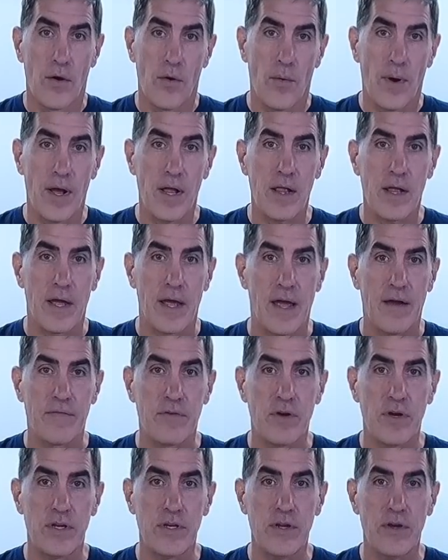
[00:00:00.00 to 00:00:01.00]
Well, I
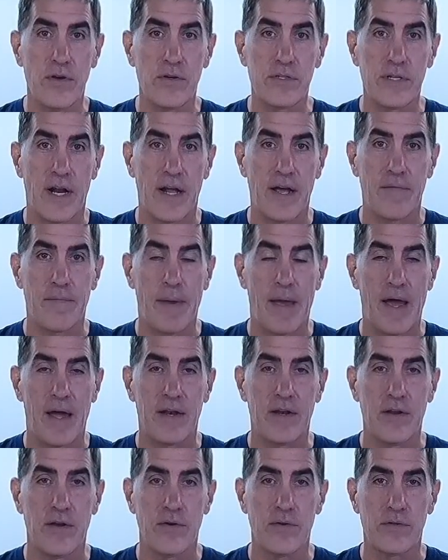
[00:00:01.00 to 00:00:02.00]
have good news and I have
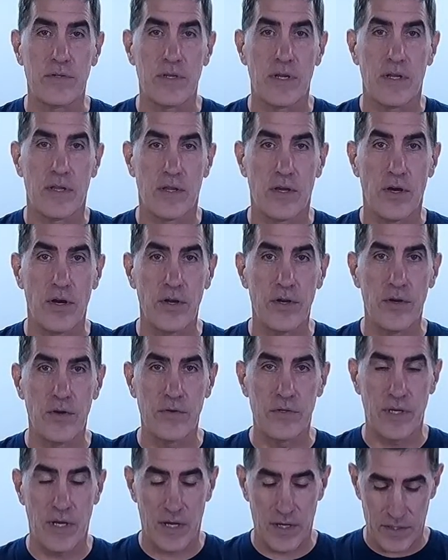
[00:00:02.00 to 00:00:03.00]
bad news. The good
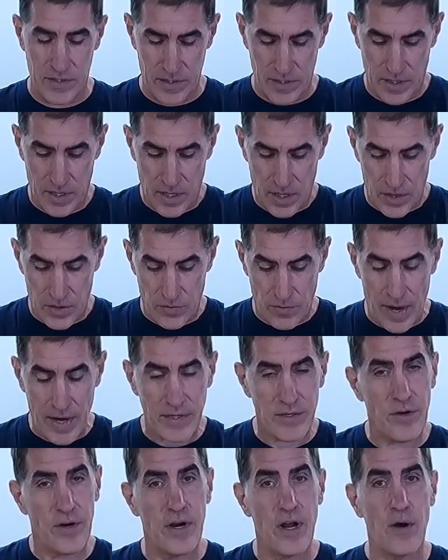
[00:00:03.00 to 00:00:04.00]
news is the
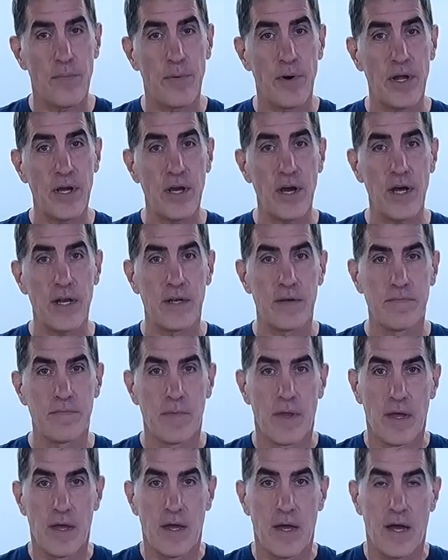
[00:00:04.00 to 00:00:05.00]
rock turned out pretty good.
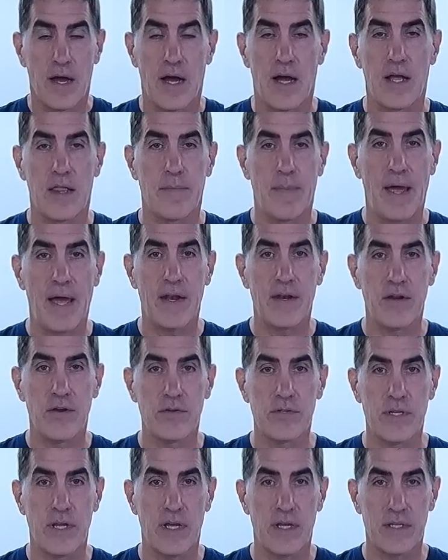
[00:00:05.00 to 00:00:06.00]
The bad
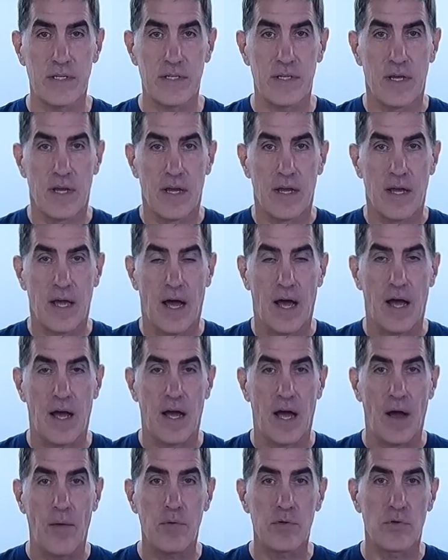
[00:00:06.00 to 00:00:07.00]
news is
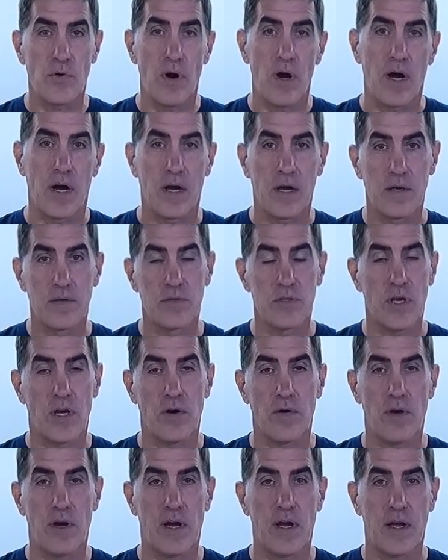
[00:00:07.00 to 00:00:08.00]
I was wrong.
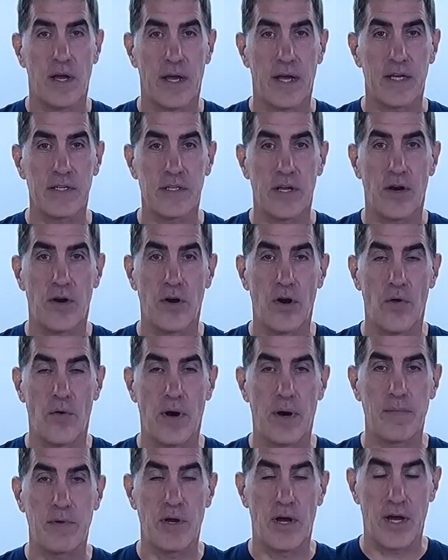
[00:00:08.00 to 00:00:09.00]
So I guess I don't know
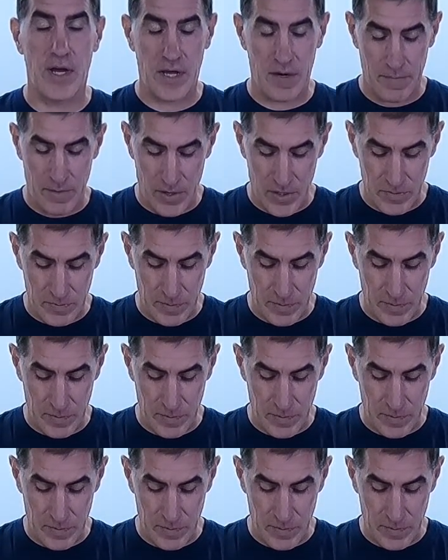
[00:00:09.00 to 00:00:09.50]
what I'm talking about as